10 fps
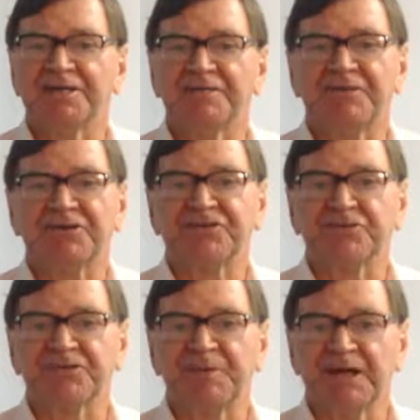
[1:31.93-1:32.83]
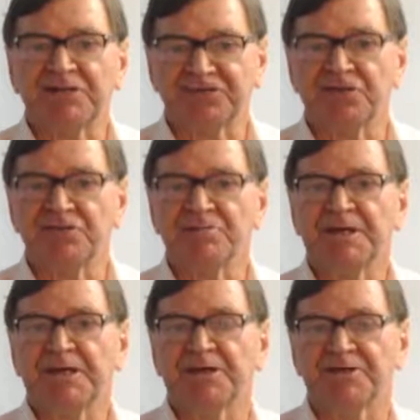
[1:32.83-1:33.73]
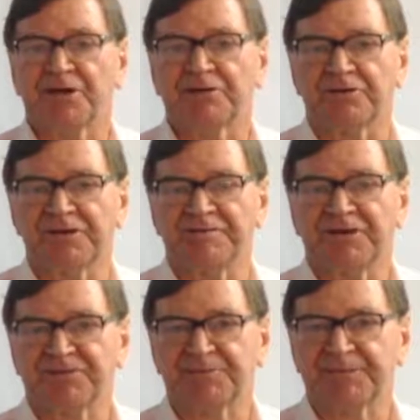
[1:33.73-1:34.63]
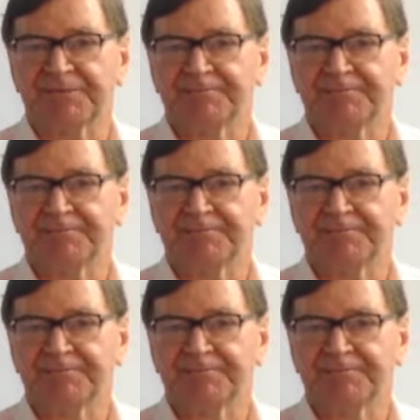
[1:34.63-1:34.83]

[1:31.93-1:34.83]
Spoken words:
investor has made a $2 million investment,